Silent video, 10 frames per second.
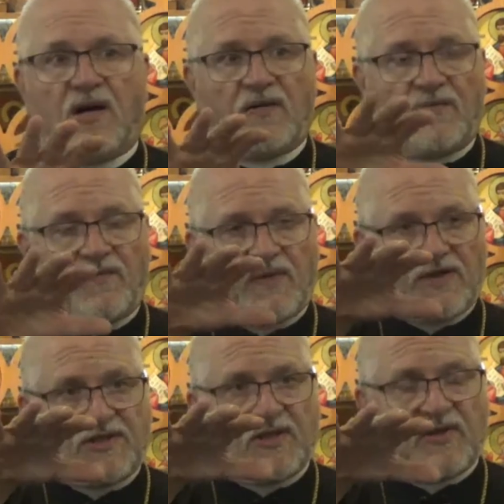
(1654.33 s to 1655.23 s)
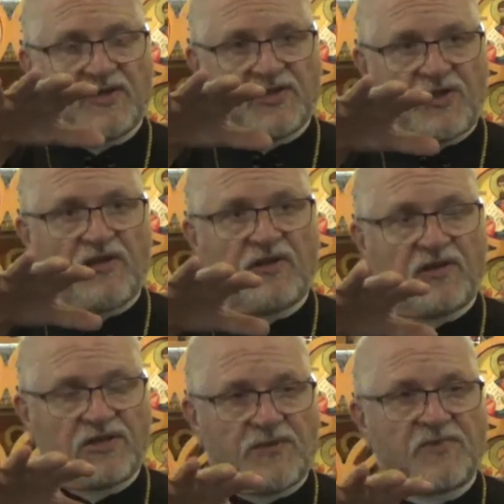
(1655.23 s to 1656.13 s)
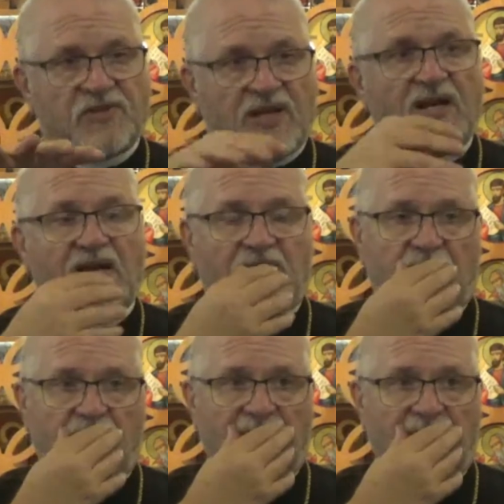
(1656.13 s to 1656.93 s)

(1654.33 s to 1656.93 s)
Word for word: of until it started to subside.